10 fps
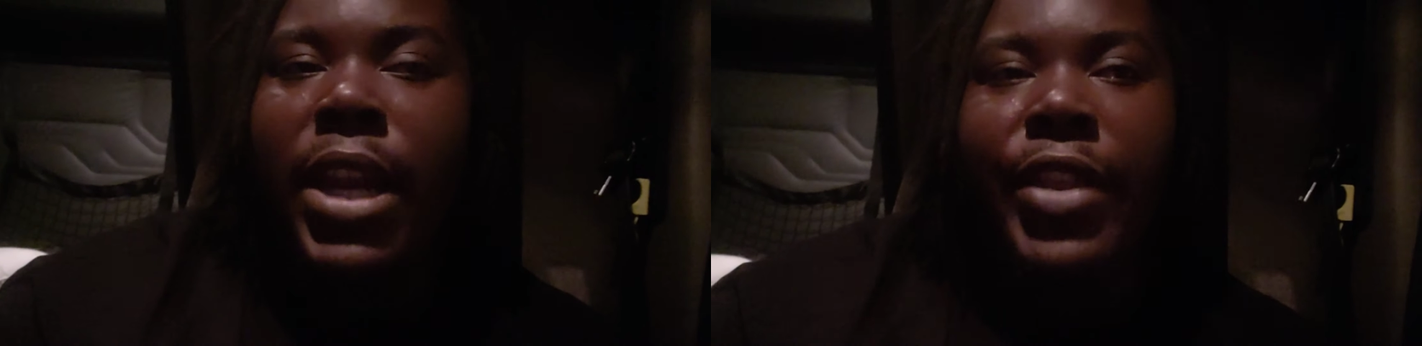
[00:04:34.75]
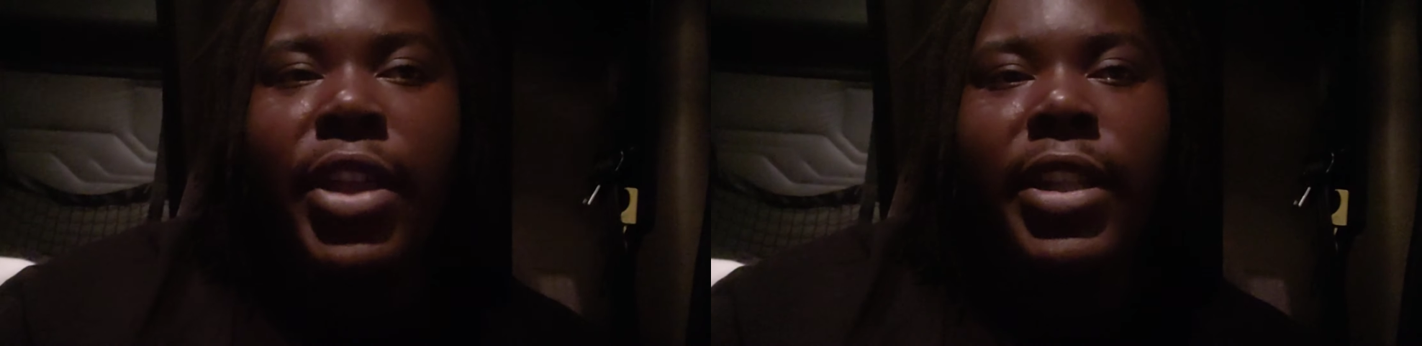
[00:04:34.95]

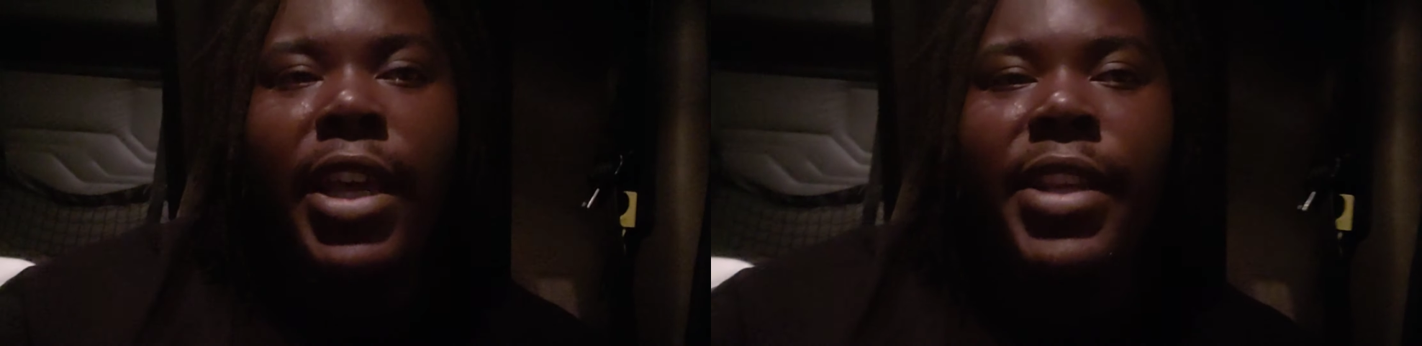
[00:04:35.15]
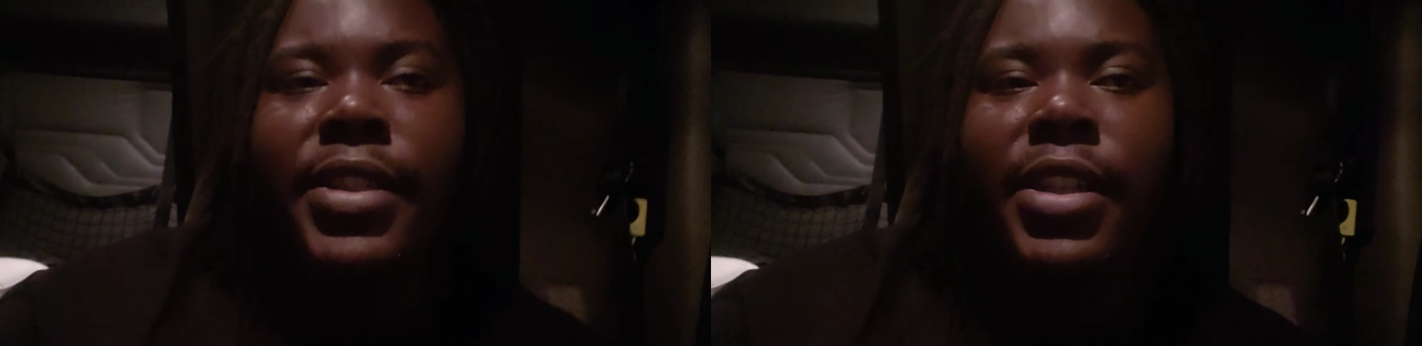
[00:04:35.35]
I think
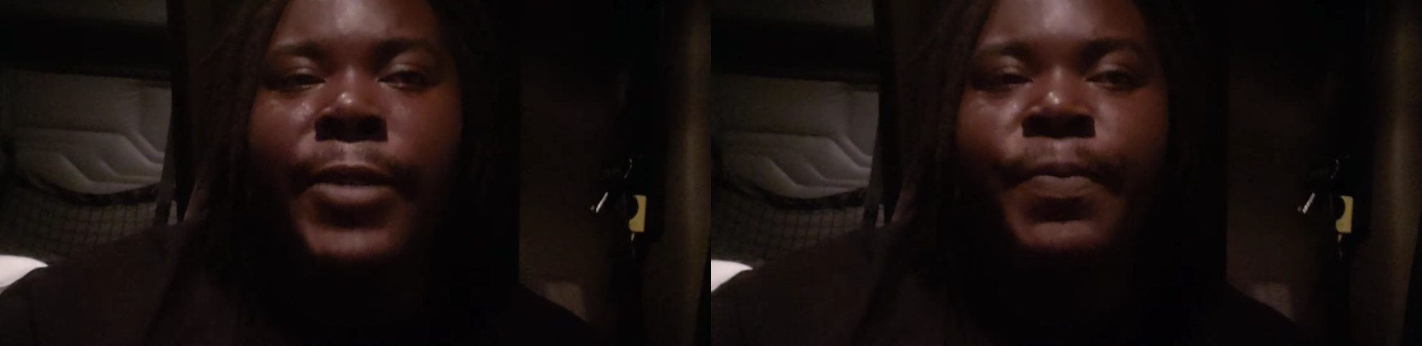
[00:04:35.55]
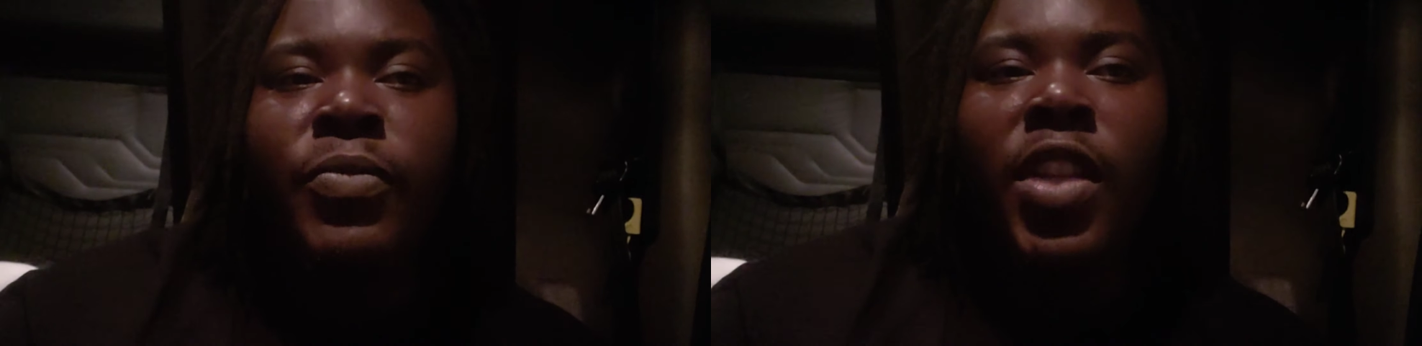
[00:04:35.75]
that he's
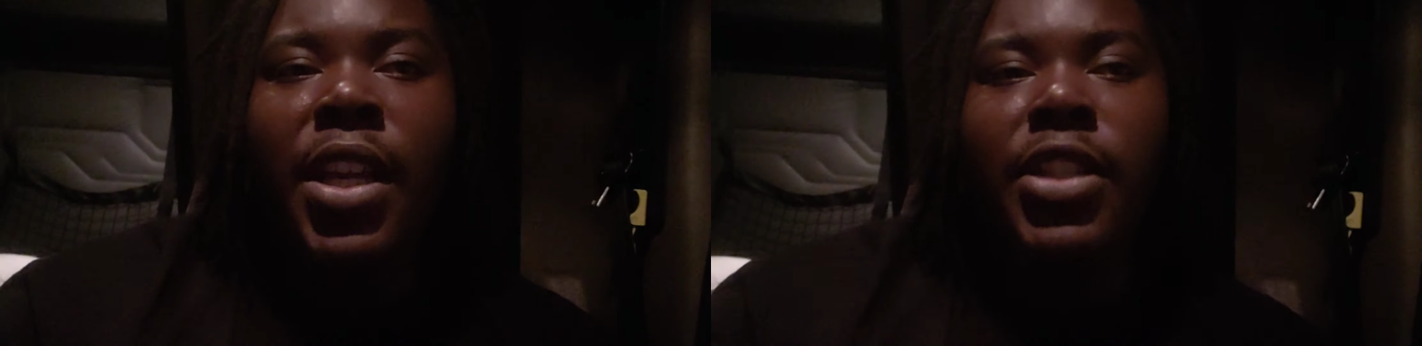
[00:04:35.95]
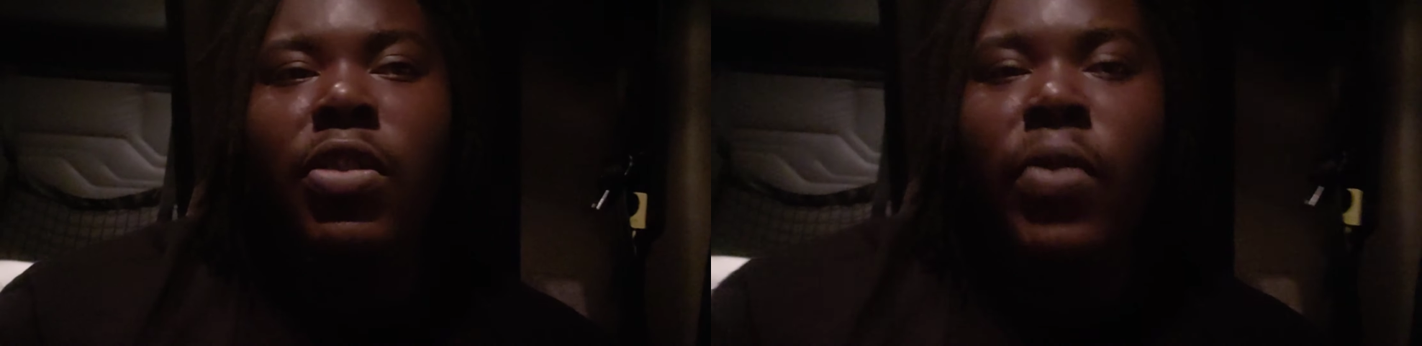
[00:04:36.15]

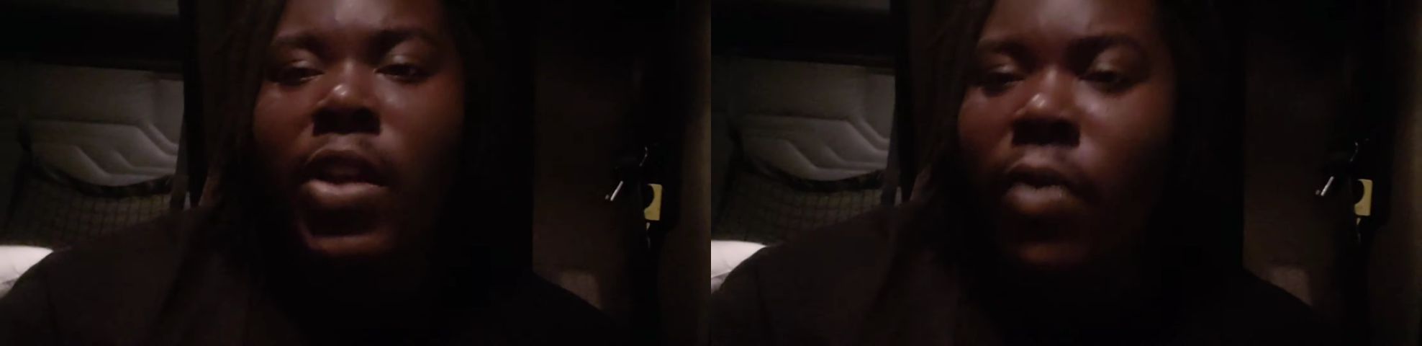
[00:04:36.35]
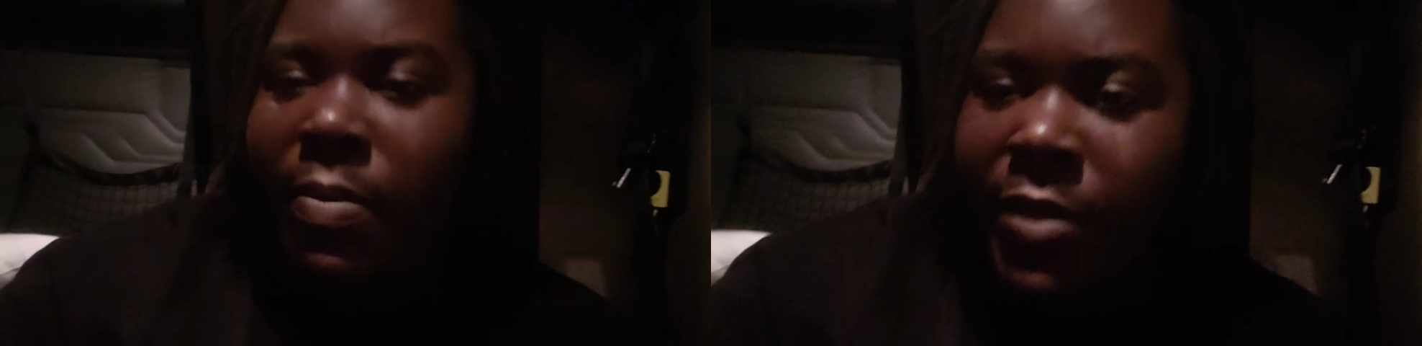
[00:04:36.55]
a
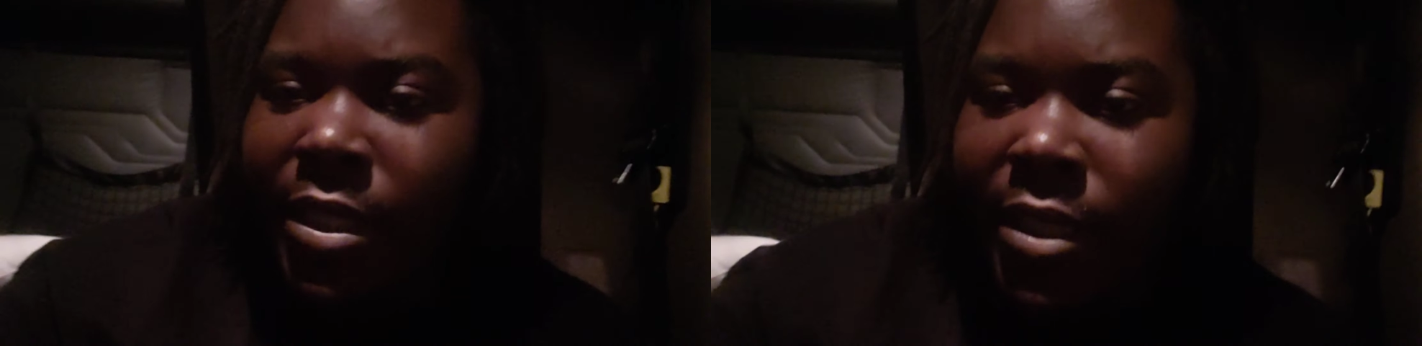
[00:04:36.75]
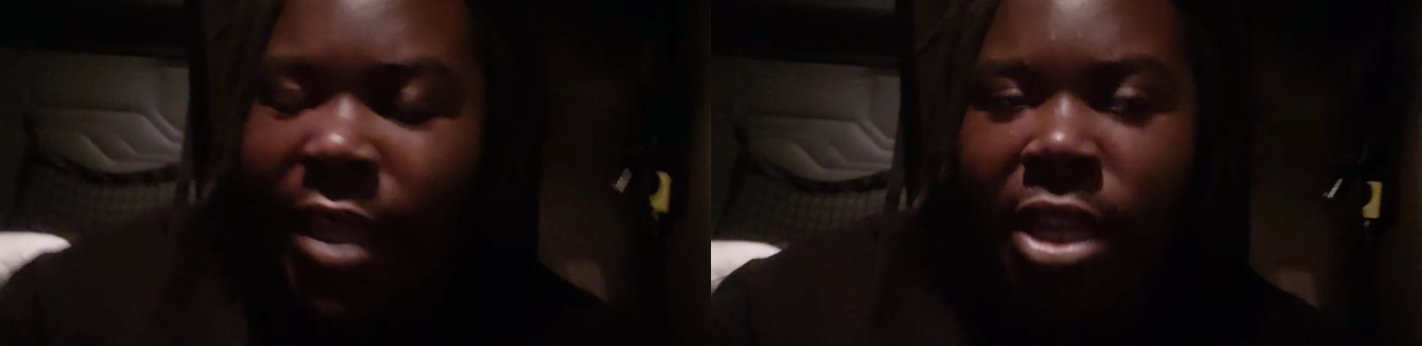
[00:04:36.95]
great
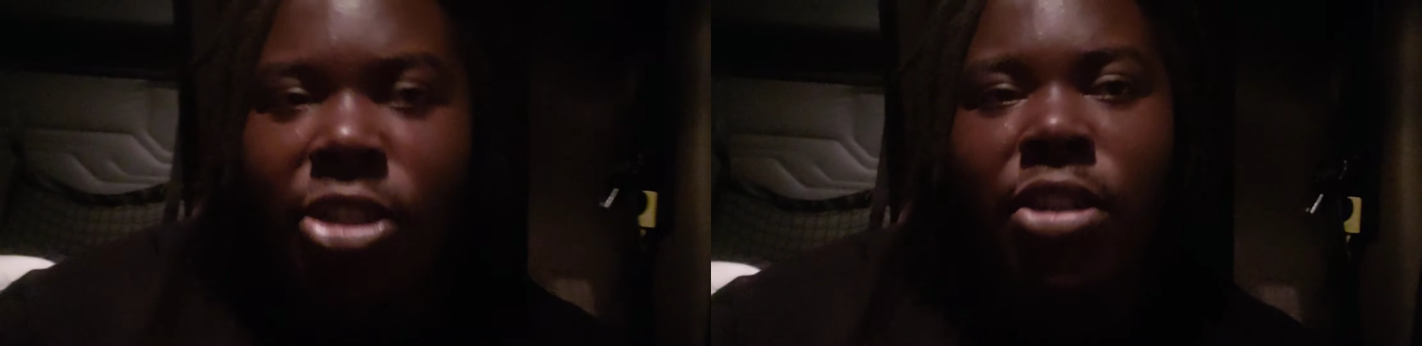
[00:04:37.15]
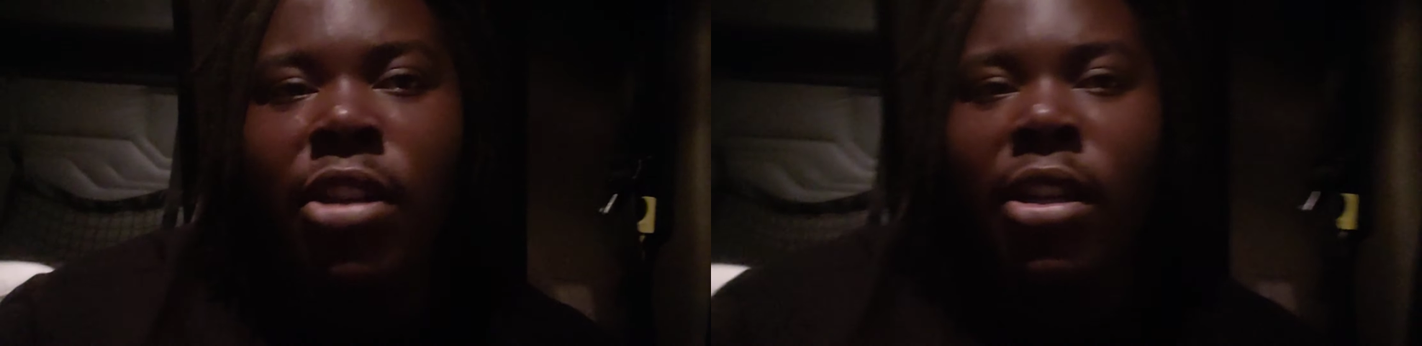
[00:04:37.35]
representation